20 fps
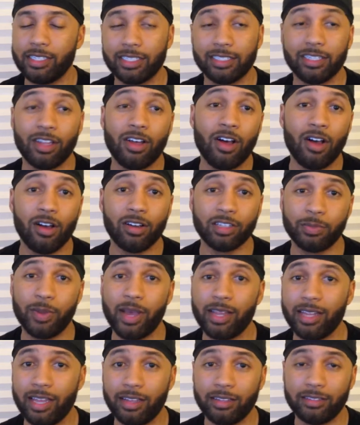It's long. It's
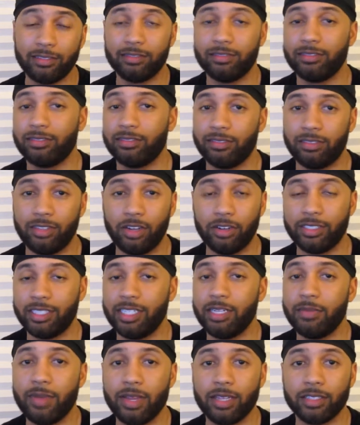about like
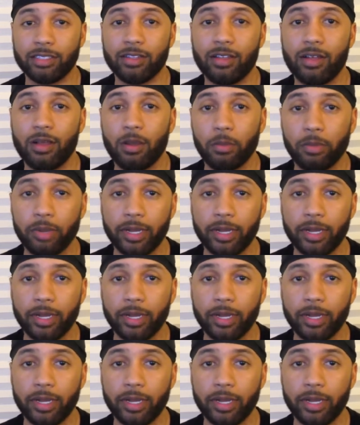13 minutes long,